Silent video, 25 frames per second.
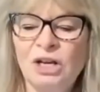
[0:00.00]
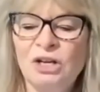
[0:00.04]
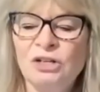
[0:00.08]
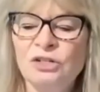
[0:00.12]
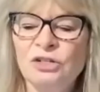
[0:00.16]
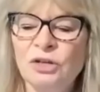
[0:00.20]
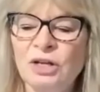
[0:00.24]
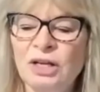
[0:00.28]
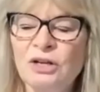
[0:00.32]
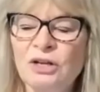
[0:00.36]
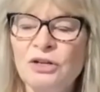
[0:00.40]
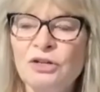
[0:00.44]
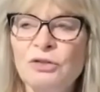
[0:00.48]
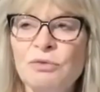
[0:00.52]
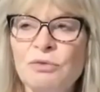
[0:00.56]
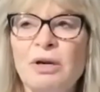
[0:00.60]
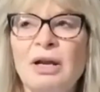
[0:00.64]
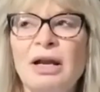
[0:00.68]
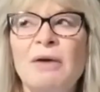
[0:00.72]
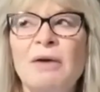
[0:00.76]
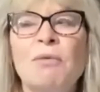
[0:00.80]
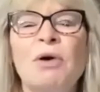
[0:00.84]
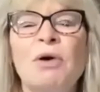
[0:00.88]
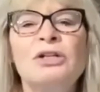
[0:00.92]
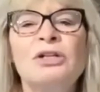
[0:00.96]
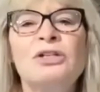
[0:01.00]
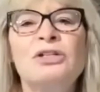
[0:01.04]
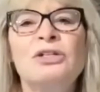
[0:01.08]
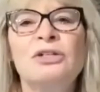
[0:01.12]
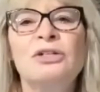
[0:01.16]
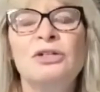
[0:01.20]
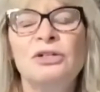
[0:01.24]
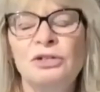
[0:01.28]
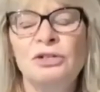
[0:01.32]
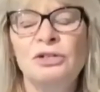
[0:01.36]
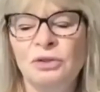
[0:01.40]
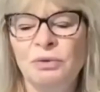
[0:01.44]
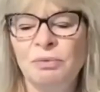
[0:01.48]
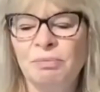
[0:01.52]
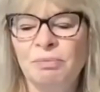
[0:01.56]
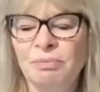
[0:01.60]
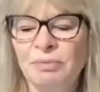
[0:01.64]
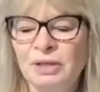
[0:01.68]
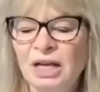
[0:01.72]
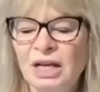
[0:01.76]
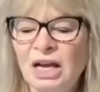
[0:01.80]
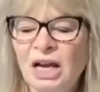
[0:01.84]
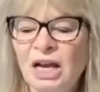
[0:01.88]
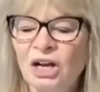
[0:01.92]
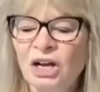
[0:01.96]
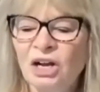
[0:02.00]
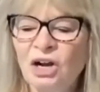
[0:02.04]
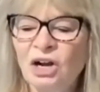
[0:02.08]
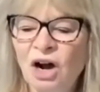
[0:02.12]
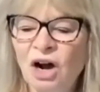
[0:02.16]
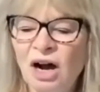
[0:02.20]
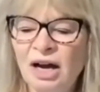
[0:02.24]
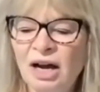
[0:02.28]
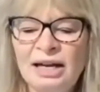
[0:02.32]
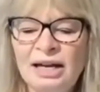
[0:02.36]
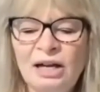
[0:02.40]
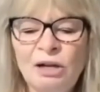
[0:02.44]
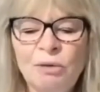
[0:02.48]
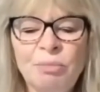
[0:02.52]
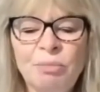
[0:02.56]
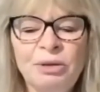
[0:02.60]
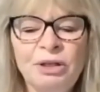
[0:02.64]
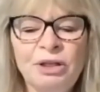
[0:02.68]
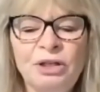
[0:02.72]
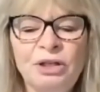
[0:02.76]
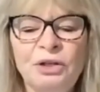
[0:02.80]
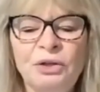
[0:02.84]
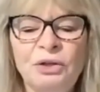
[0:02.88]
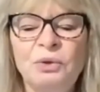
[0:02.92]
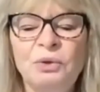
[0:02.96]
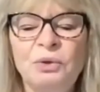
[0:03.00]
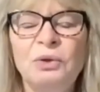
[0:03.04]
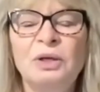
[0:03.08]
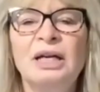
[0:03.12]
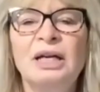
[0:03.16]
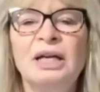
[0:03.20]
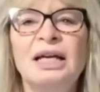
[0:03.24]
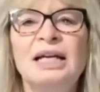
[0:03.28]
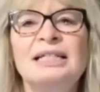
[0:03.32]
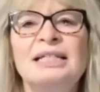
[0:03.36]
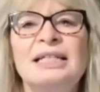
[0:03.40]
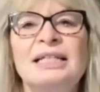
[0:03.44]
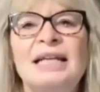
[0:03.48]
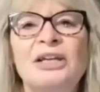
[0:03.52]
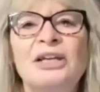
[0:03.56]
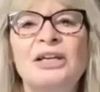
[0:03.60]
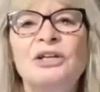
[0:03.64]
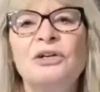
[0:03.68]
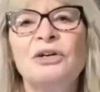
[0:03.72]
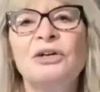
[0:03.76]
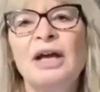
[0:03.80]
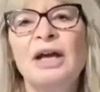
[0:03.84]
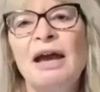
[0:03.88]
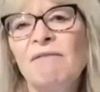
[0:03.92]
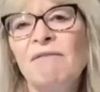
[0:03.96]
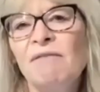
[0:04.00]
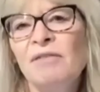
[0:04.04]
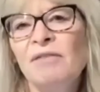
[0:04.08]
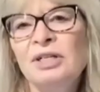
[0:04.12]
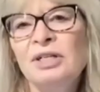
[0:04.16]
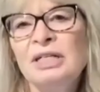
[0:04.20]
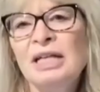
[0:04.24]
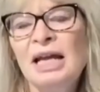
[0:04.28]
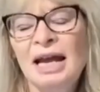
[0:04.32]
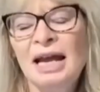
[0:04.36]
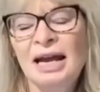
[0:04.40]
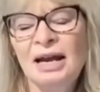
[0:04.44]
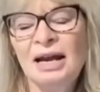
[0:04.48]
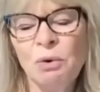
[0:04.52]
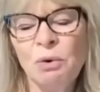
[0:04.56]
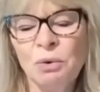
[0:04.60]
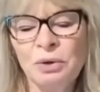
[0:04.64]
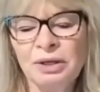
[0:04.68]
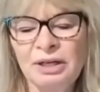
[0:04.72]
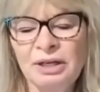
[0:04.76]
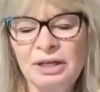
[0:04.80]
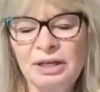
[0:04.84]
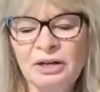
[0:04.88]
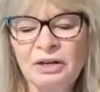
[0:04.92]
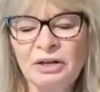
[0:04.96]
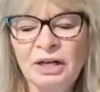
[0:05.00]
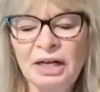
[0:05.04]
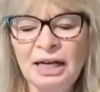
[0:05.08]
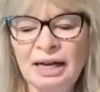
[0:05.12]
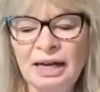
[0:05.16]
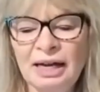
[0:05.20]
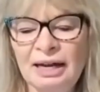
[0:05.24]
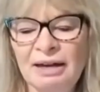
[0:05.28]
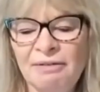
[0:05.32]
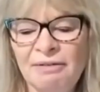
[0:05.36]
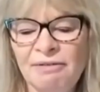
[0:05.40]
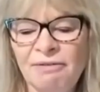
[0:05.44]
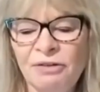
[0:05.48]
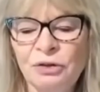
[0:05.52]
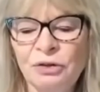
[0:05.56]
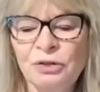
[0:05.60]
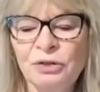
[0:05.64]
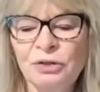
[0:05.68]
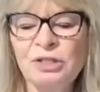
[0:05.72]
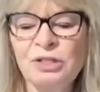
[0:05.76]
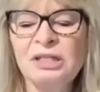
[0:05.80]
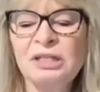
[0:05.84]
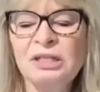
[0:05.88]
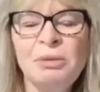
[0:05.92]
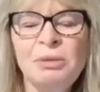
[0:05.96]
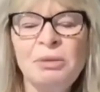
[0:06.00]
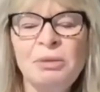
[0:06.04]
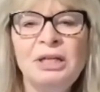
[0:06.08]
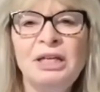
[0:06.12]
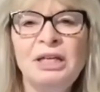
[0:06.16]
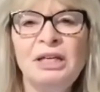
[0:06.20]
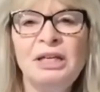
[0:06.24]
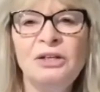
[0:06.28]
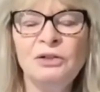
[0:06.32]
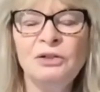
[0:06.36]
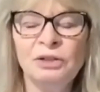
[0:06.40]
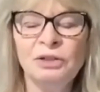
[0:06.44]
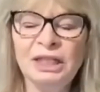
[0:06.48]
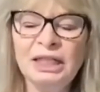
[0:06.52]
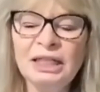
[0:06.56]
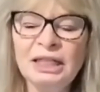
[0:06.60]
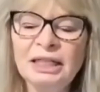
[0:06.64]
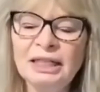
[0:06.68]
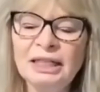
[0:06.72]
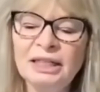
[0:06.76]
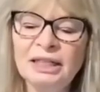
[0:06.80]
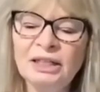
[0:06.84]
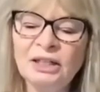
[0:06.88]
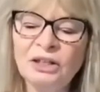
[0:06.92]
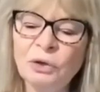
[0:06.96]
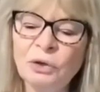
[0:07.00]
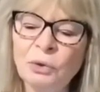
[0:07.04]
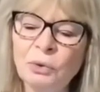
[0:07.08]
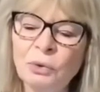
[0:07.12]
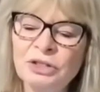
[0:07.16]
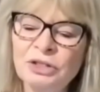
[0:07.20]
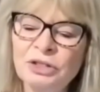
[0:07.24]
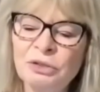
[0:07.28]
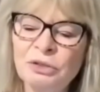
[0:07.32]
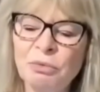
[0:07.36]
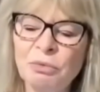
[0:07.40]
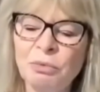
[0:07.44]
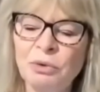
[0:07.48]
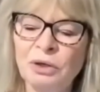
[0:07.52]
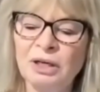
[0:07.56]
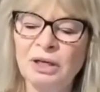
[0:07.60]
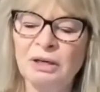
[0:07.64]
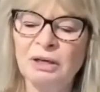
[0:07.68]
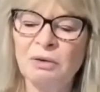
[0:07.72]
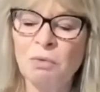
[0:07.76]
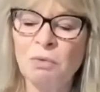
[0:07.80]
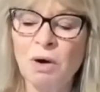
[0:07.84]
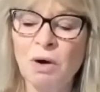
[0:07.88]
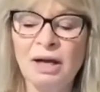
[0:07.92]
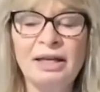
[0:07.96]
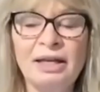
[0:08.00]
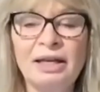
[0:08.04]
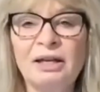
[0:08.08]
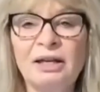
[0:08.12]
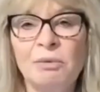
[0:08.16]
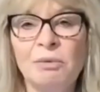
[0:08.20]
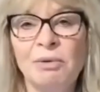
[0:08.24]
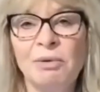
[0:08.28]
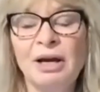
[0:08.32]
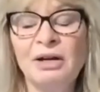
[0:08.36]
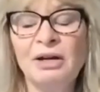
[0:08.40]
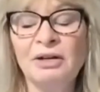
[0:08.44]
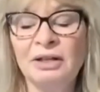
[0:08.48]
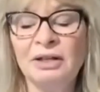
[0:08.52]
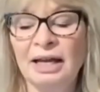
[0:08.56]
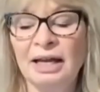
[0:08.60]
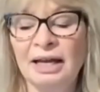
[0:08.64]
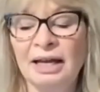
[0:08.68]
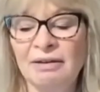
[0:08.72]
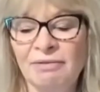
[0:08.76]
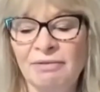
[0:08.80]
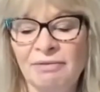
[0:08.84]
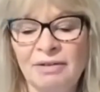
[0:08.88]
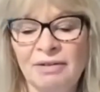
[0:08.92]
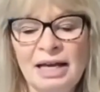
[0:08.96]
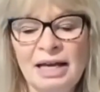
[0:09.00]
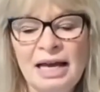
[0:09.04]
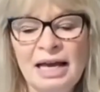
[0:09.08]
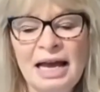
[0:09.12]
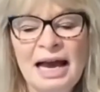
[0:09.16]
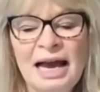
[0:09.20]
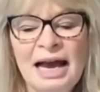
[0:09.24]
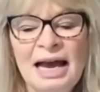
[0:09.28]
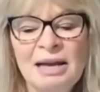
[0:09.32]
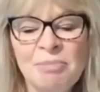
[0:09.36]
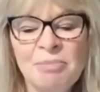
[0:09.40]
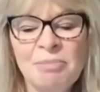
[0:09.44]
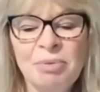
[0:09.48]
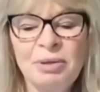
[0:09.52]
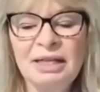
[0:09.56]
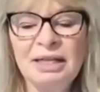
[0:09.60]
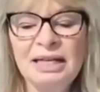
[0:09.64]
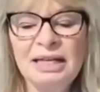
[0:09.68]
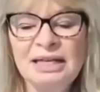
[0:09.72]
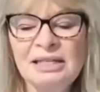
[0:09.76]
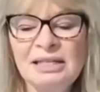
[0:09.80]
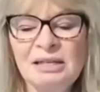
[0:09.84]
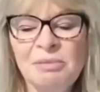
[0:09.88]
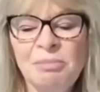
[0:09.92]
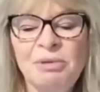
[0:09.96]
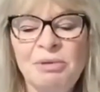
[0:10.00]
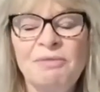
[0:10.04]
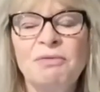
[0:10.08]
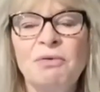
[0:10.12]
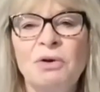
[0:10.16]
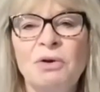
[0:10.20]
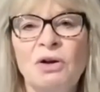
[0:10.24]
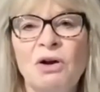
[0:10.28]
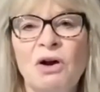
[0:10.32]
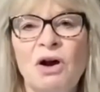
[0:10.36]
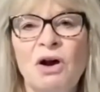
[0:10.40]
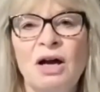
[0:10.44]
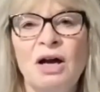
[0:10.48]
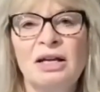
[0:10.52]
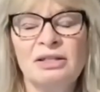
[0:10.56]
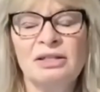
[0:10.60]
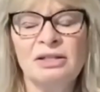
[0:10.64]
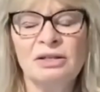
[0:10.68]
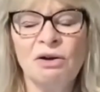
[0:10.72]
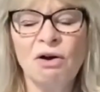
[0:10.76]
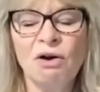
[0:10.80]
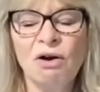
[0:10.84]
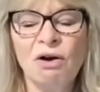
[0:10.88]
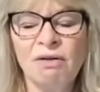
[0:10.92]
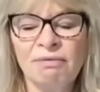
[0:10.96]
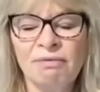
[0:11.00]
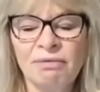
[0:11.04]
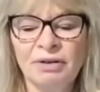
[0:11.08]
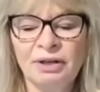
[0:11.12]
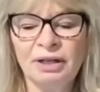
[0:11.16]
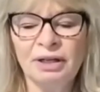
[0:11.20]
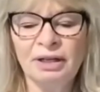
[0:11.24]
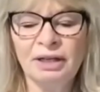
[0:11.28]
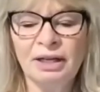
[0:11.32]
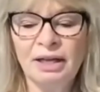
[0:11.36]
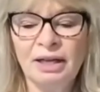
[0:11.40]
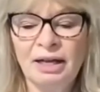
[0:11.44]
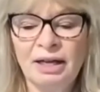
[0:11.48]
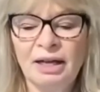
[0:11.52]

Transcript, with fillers: So here's what I want you to do God helping you take your everyday, ordinary life, your sleeping, your eating, going to work, and walking around life, and place it before God as an offering.